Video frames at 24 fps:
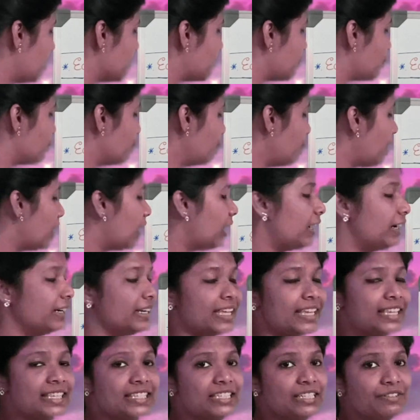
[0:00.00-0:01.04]
to
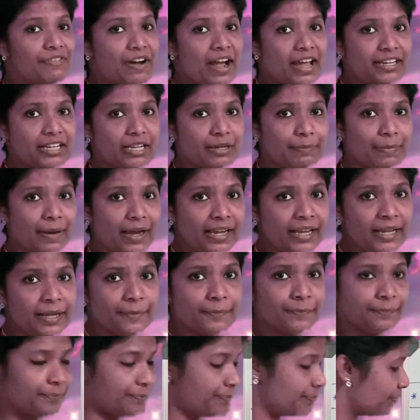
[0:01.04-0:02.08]
earnings divided by
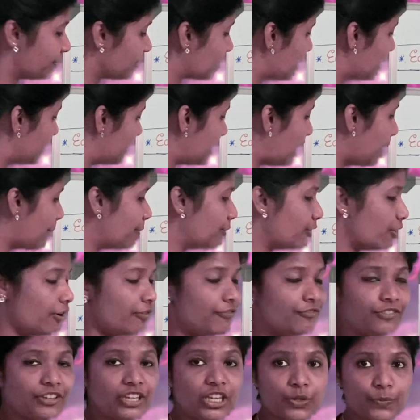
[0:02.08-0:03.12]
number
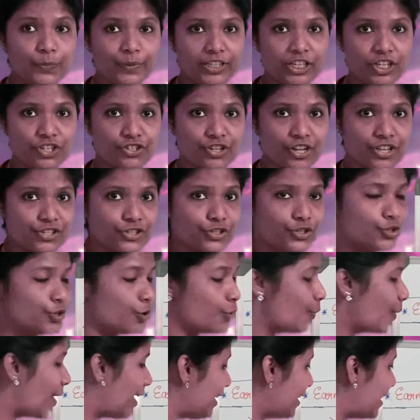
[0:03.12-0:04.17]
of equity shares. So
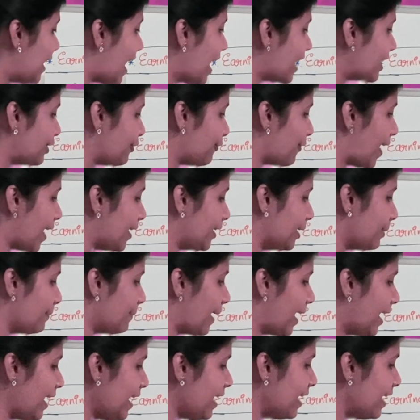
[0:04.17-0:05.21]
1 lakh divided by